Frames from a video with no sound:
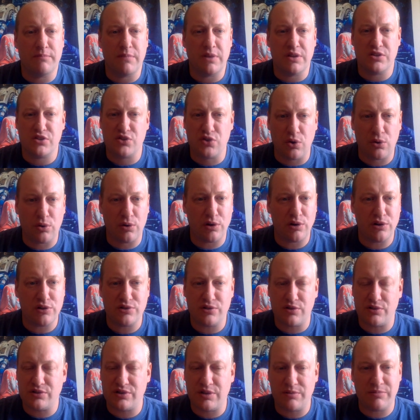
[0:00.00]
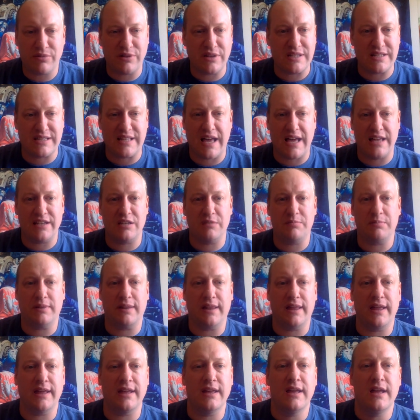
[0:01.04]
stores or something like that to
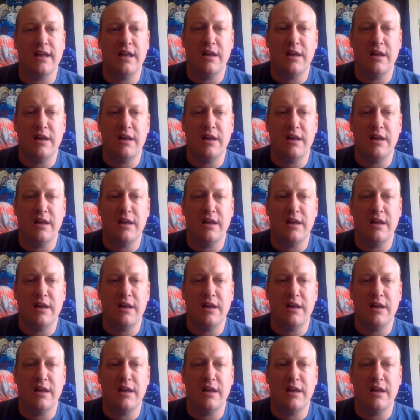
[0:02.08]
play,